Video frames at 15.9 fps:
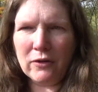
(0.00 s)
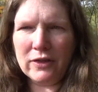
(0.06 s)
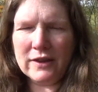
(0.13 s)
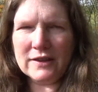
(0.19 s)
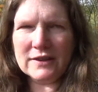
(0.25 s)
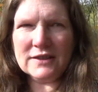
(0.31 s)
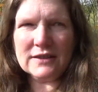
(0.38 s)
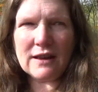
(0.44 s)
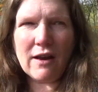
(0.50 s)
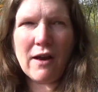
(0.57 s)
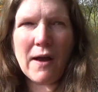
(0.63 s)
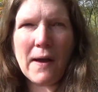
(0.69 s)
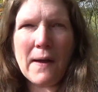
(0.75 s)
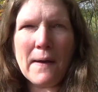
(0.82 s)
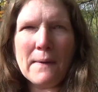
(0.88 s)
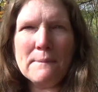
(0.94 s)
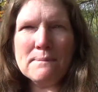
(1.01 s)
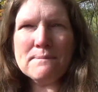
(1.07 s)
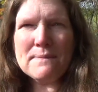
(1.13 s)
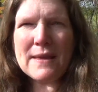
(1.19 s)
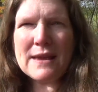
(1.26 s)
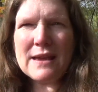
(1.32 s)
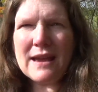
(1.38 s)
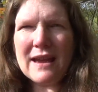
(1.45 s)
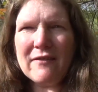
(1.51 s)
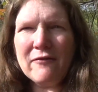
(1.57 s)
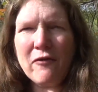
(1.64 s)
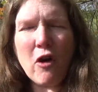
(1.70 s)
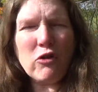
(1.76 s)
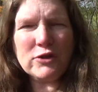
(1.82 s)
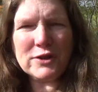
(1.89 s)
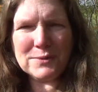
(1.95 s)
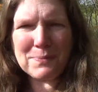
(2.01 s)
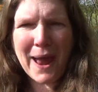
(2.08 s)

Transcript: this false